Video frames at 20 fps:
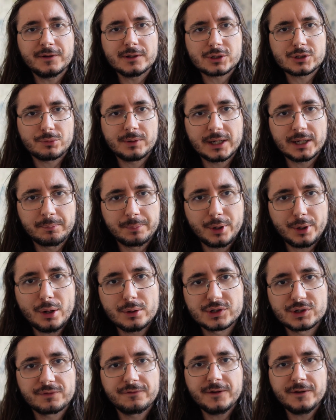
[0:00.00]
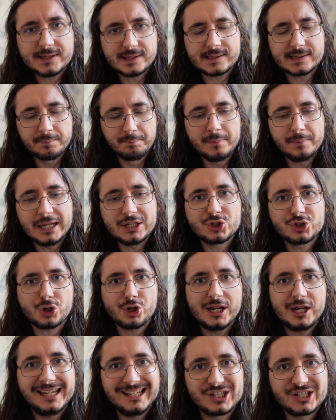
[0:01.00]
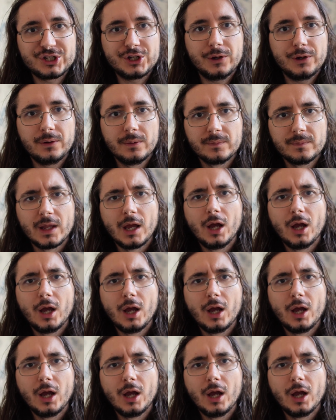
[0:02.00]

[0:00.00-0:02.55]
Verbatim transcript: filtering approach faces a major issue.